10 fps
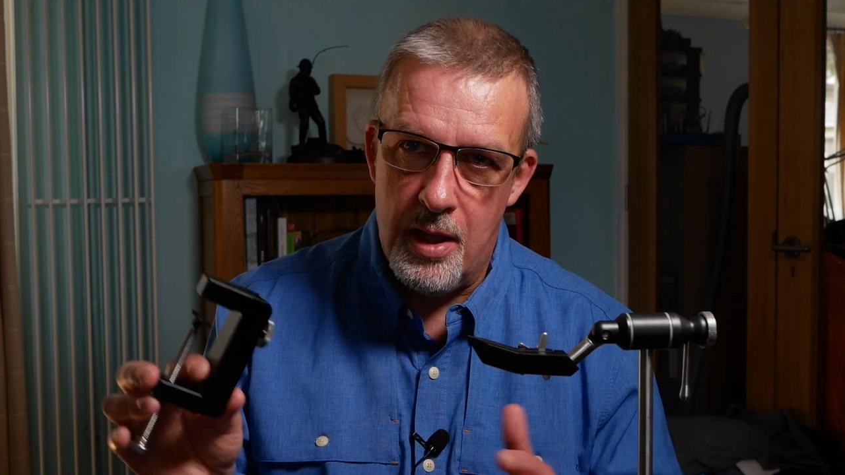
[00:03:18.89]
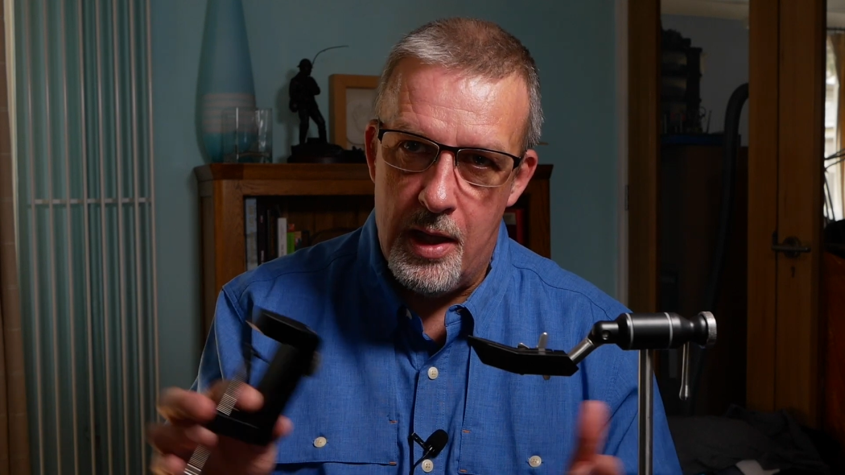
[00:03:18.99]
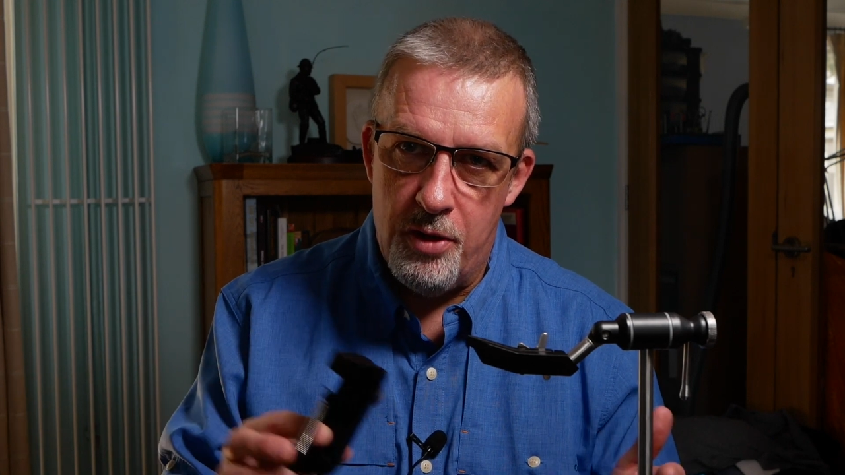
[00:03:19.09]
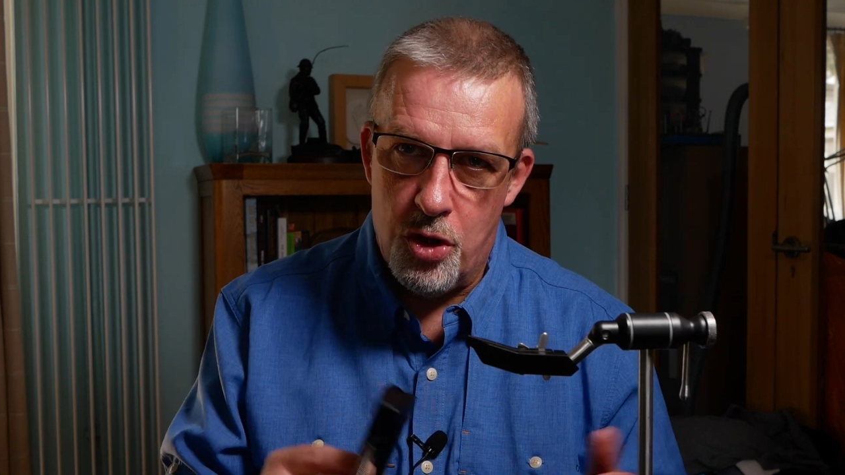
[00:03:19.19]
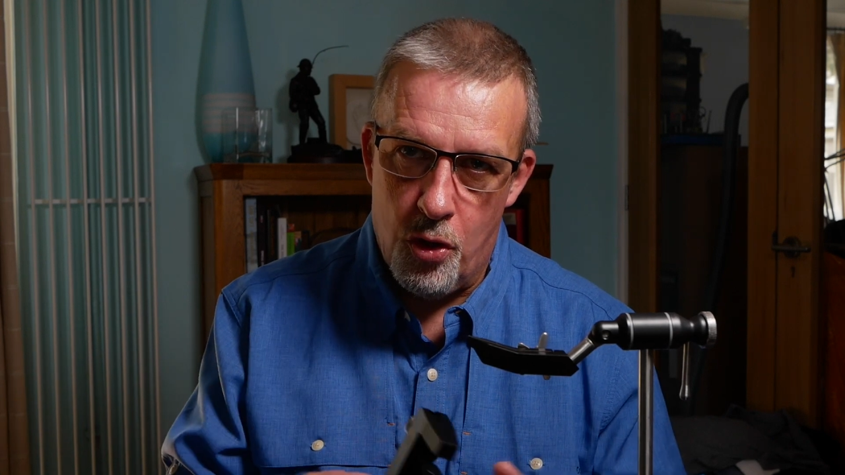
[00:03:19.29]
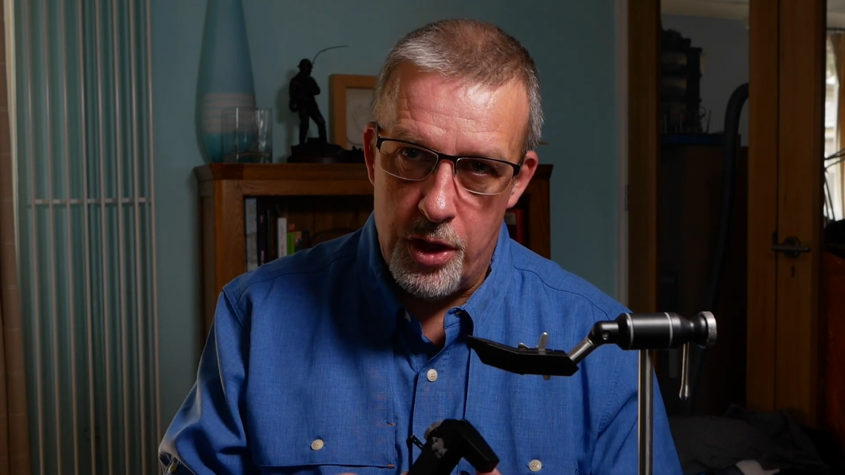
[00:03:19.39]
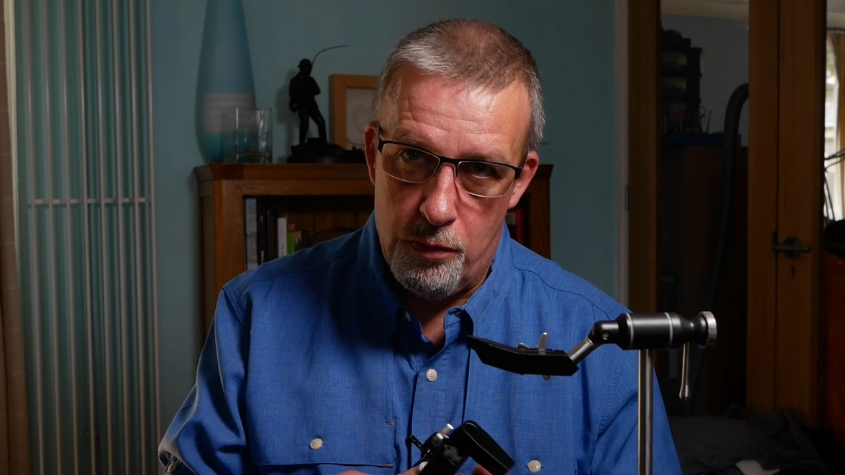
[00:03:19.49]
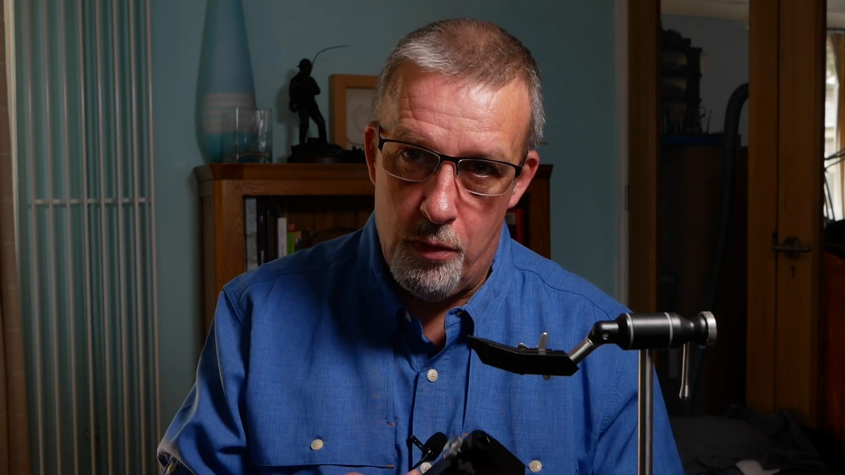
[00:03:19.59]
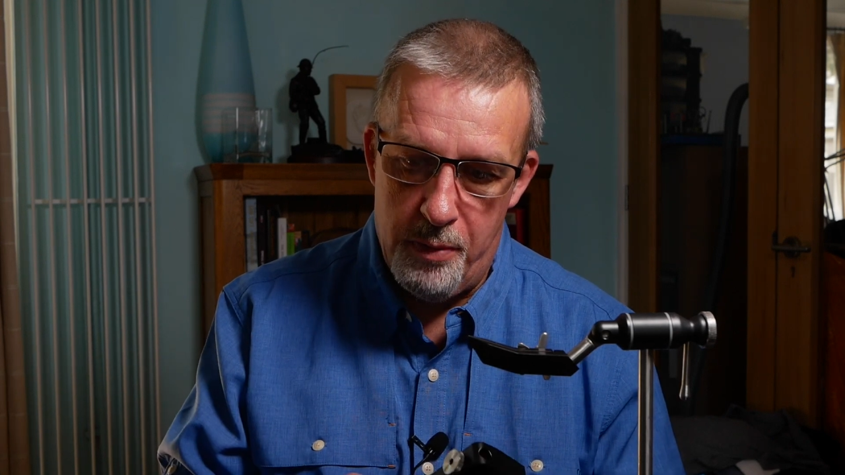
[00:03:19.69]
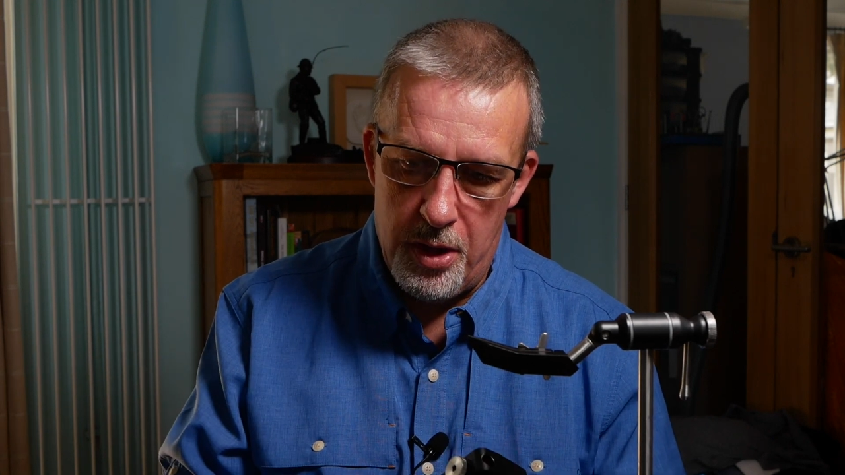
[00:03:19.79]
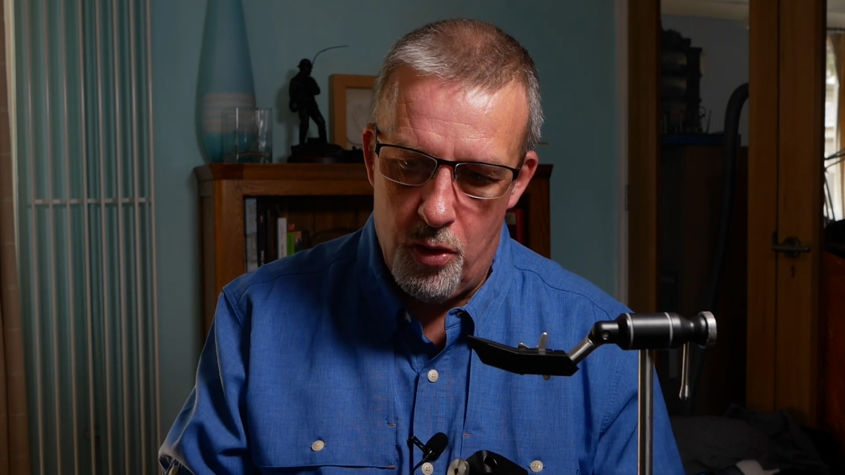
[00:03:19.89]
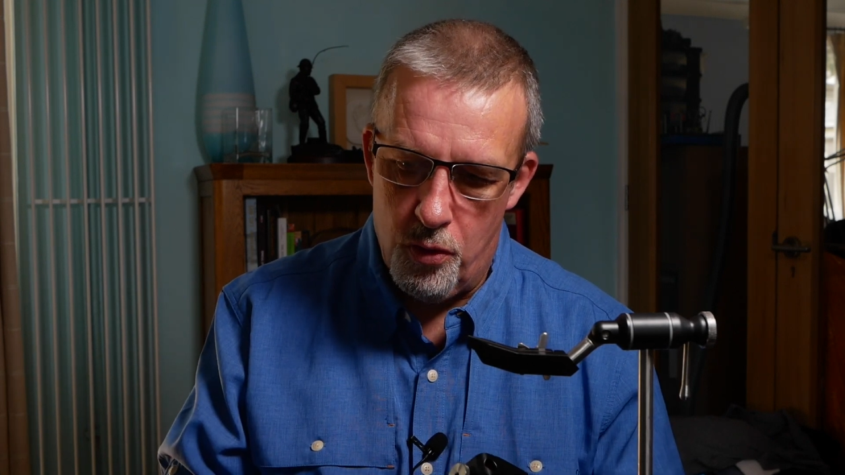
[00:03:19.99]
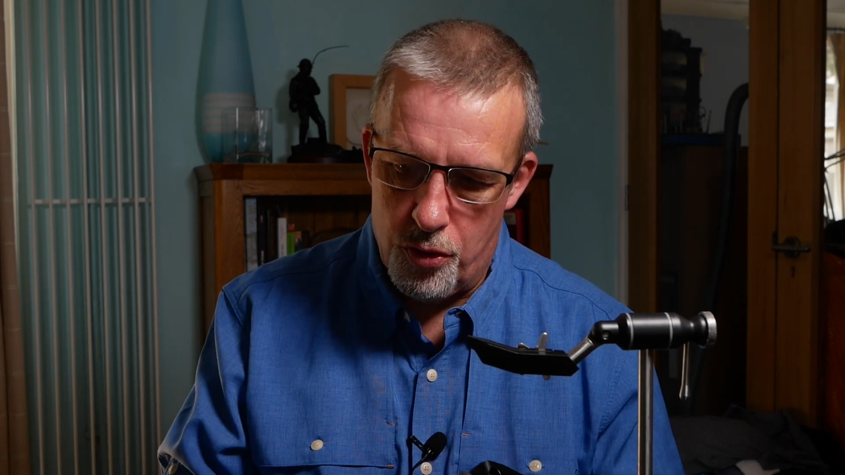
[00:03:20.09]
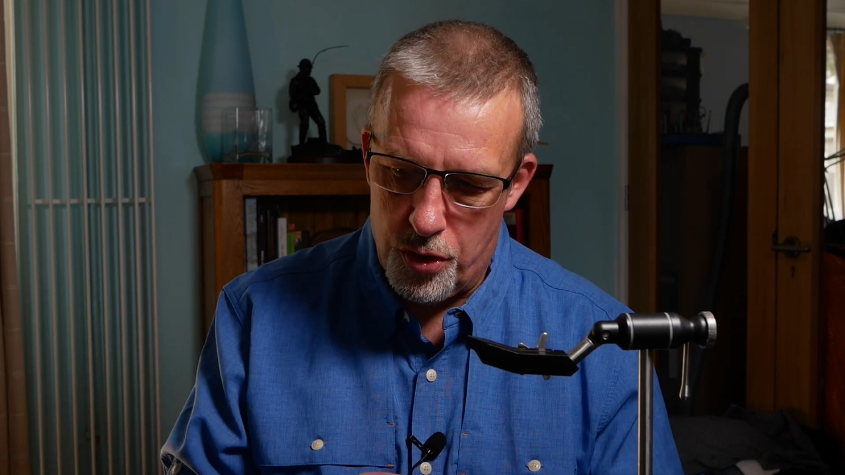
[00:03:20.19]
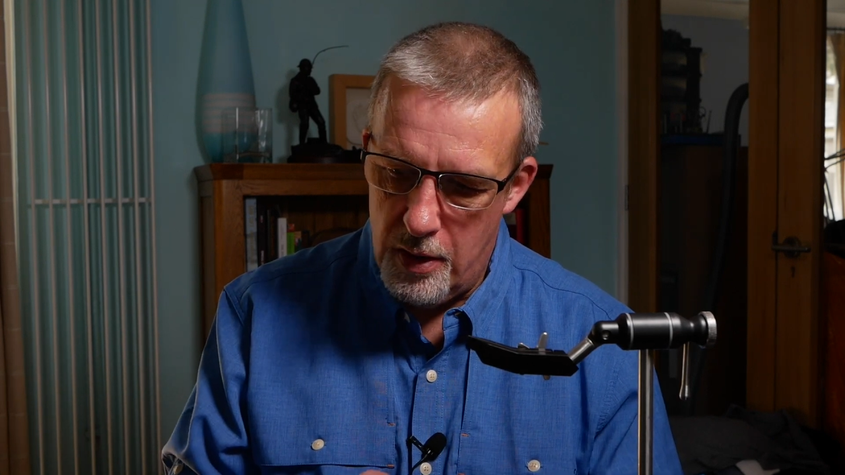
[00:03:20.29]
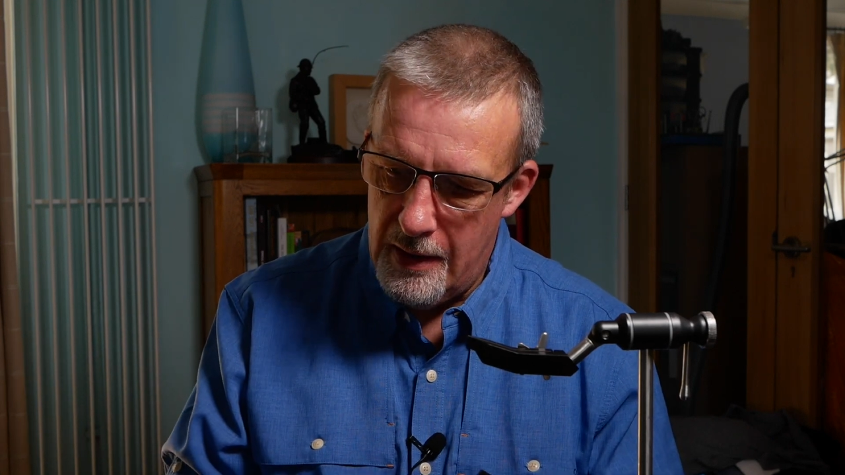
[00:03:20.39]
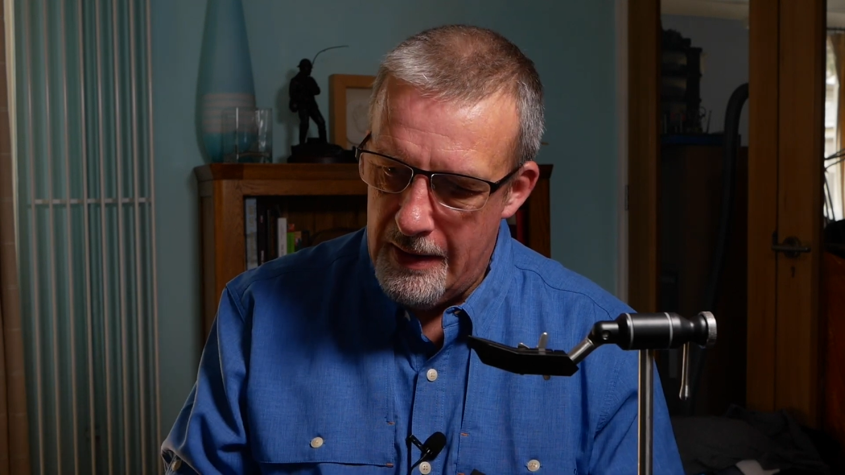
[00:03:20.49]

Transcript: The choice would be yours.